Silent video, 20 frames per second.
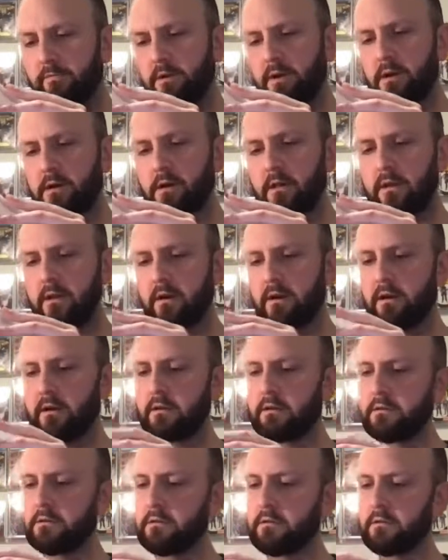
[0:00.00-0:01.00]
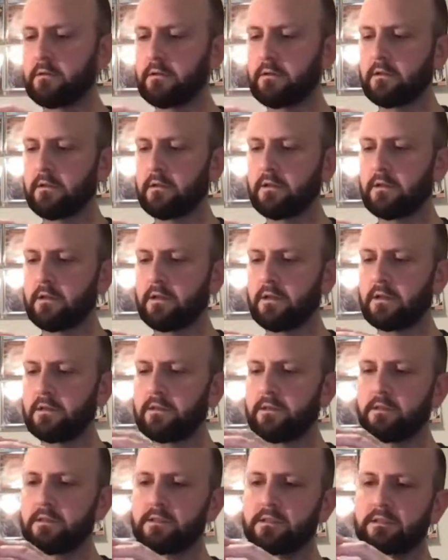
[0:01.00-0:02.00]
wrong here.
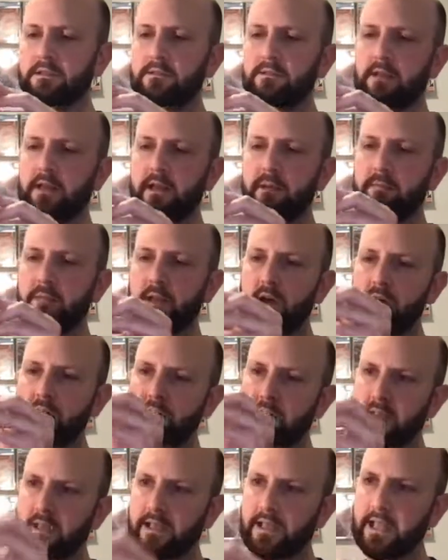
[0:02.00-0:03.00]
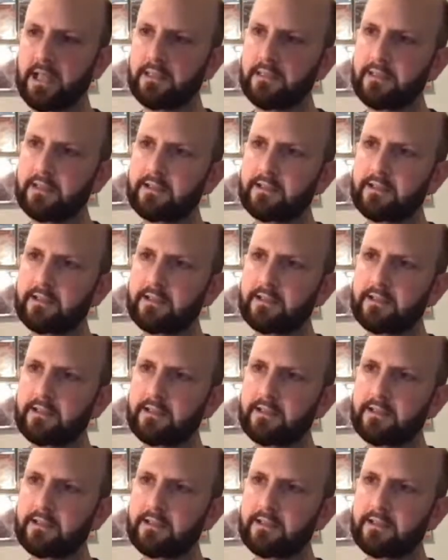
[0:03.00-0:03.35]
It took so damn long to get